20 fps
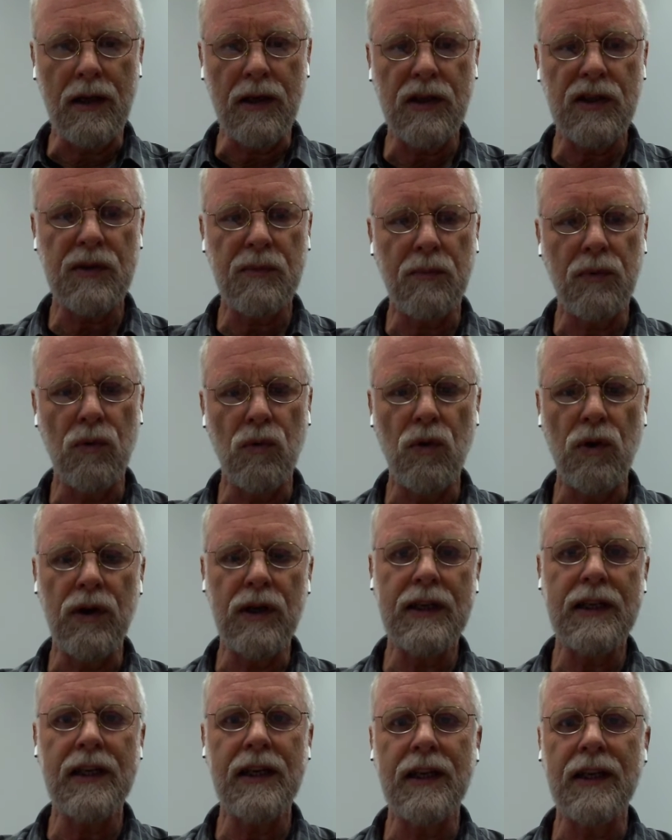
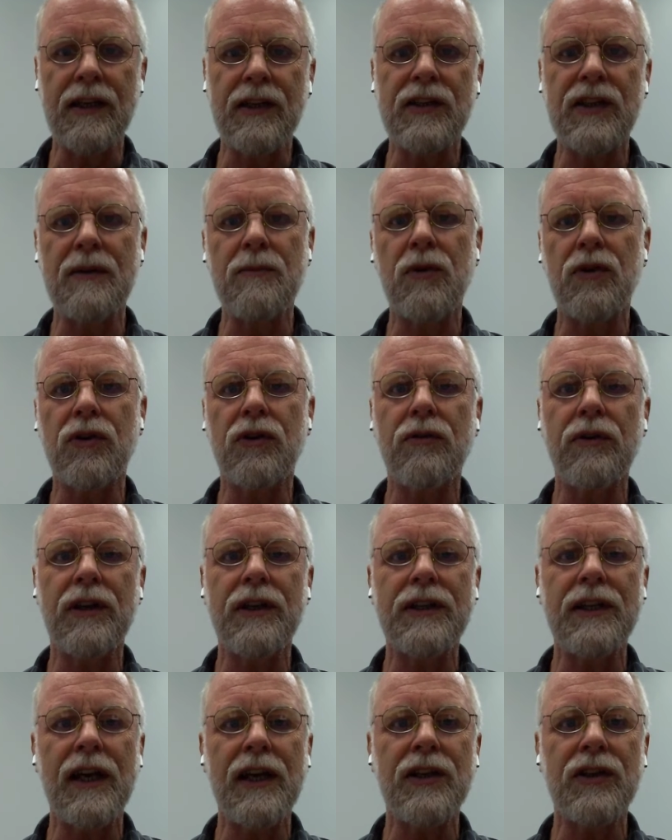explore getting CMOT
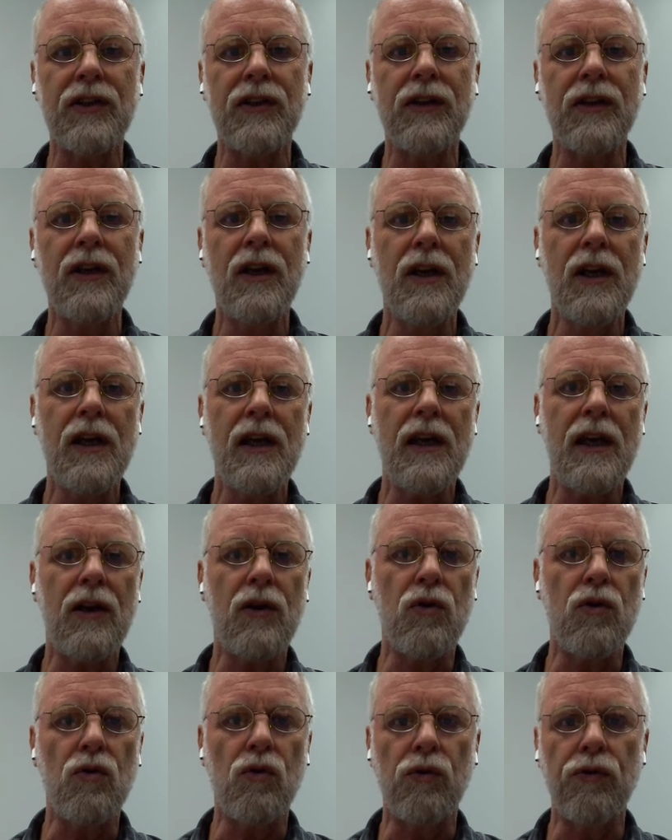accreditation,
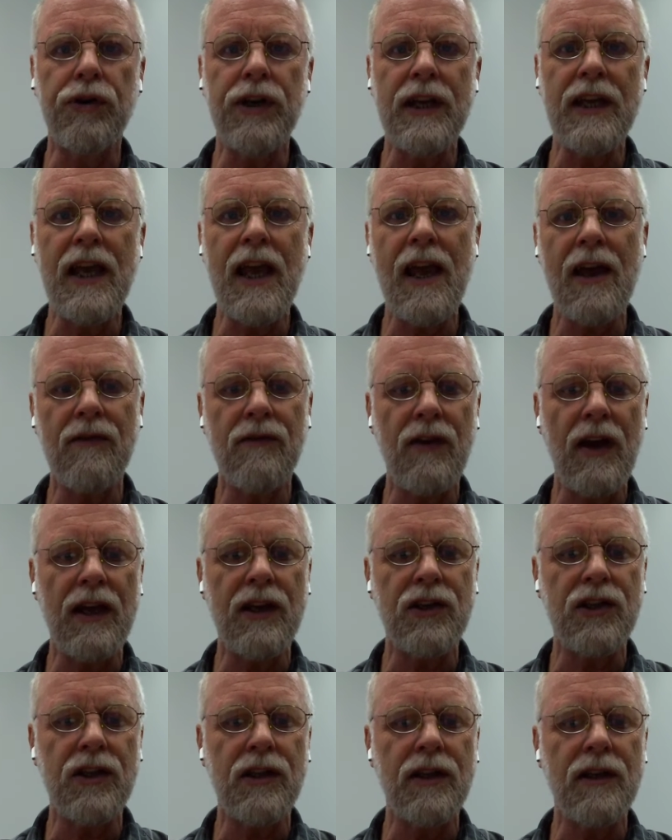who already have
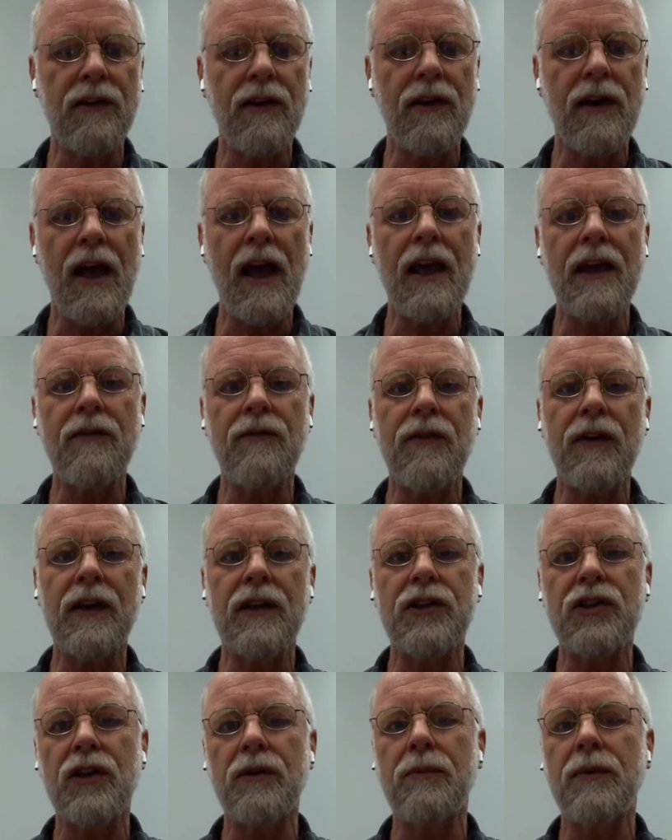HEA
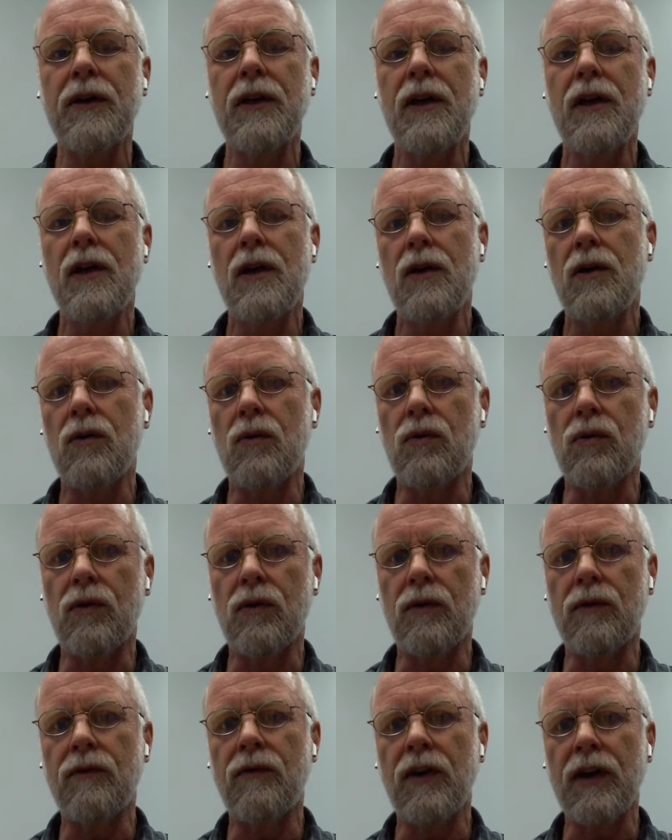Fellowship,
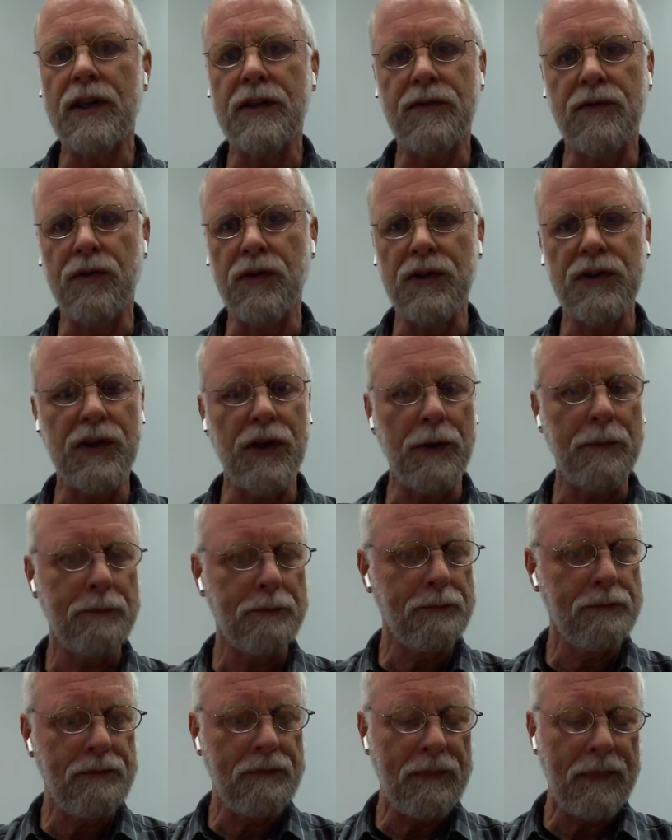or vice versa.
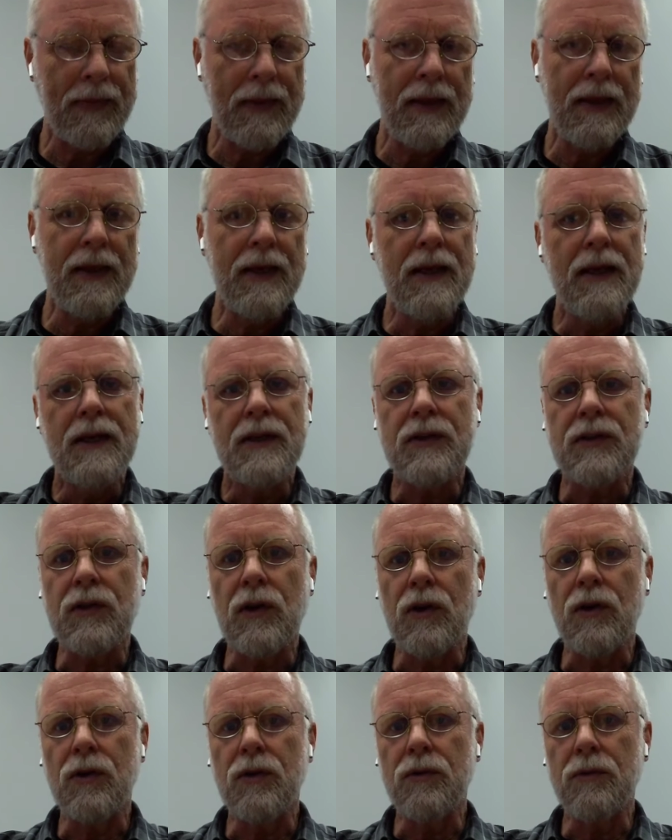
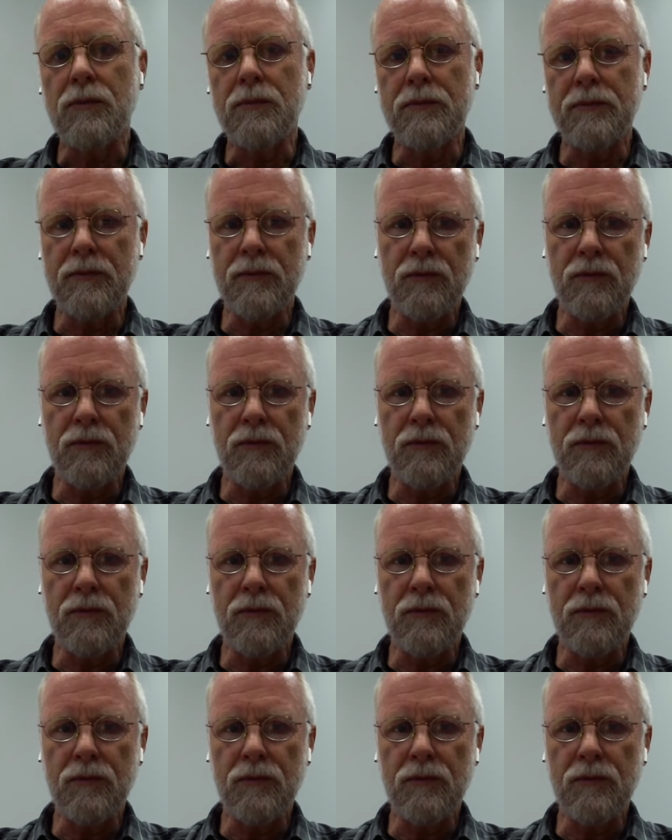So